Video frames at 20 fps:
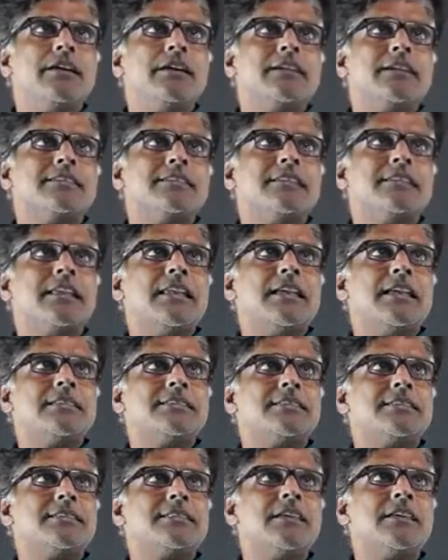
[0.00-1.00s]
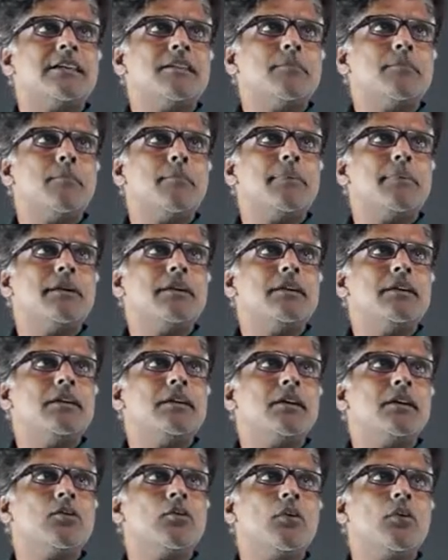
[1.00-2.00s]
is less than
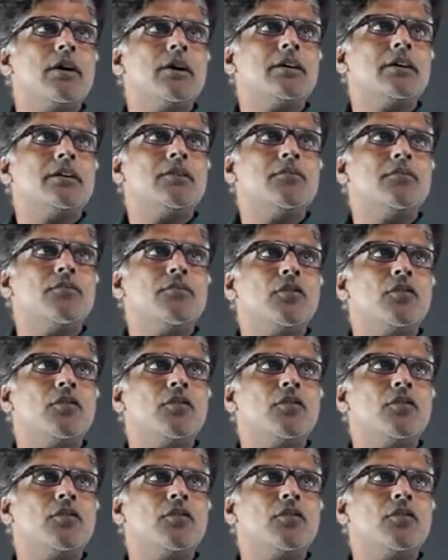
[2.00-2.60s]
P required